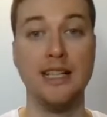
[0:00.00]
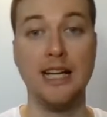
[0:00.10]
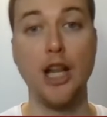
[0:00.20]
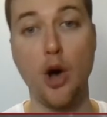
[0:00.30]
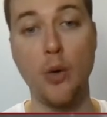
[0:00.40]

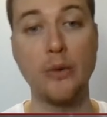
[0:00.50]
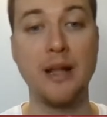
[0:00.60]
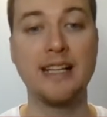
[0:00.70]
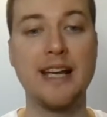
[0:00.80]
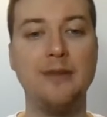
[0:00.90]
Hello and
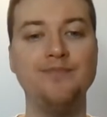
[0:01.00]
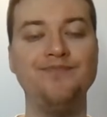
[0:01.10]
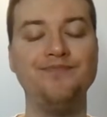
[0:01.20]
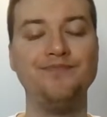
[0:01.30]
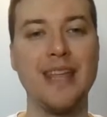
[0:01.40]
welcome.
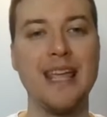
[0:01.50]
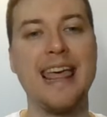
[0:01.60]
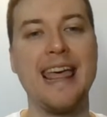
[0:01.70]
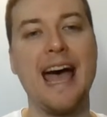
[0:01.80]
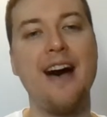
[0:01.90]

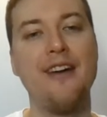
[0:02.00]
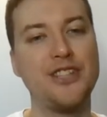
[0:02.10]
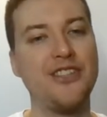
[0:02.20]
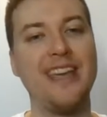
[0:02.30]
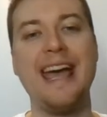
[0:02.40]

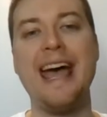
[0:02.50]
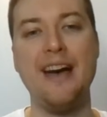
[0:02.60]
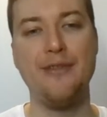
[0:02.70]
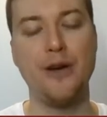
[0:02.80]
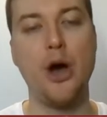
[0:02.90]
After the
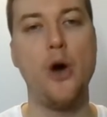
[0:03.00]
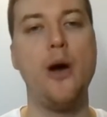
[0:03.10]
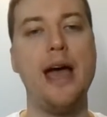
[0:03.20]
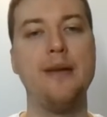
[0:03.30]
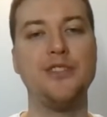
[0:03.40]

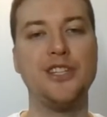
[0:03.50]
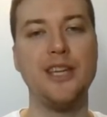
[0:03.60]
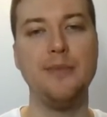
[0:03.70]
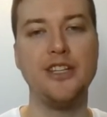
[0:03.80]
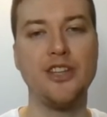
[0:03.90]

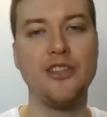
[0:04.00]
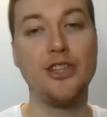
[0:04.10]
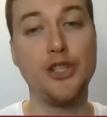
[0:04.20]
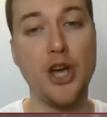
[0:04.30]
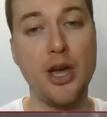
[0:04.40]
FOMC meeting, the
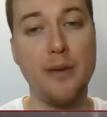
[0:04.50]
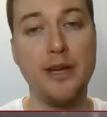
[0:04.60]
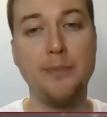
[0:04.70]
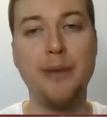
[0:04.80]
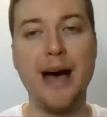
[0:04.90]

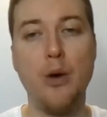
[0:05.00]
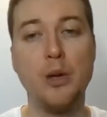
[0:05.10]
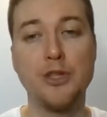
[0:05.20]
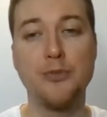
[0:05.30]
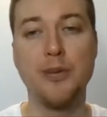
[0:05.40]
chairman
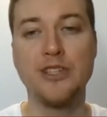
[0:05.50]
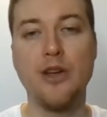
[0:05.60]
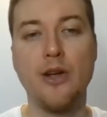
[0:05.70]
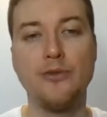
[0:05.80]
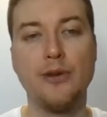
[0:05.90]
Powell's press
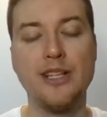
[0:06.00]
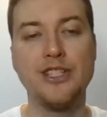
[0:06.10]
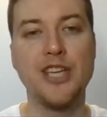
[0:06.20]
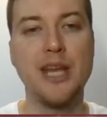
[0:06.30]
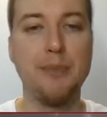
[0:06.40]

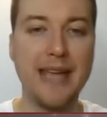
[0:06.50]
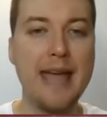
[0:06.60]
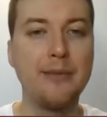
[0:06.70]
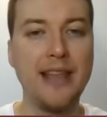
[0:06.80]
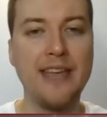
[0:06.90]
conference, it
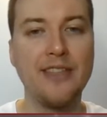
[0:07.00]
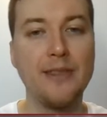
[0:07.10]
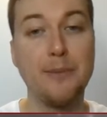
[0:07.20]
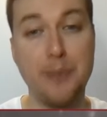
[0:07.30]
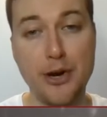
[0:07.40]
became clear that
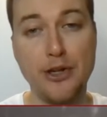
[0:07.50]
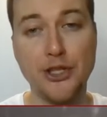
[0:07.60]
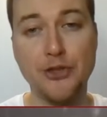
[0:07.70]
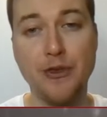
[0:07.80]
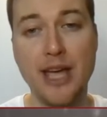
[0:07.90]
the bearish
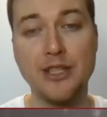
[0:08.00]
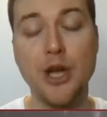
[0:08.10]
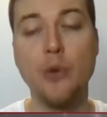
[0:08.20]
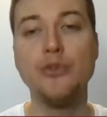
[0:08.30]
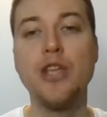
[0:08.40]
trend
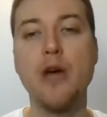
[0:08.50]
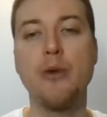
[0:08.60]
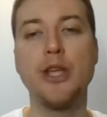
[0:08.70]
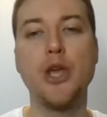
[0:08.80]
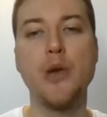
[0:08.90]
on
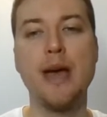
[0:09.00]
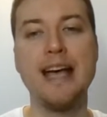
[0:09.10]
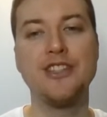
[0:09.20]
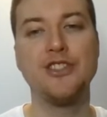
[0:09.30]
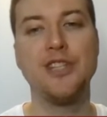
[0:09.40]
Gary
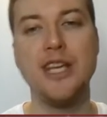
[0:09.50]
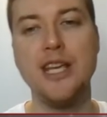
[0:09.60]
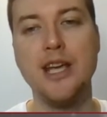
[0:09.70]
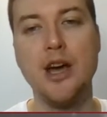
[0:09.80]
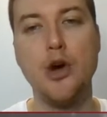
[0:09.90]
USD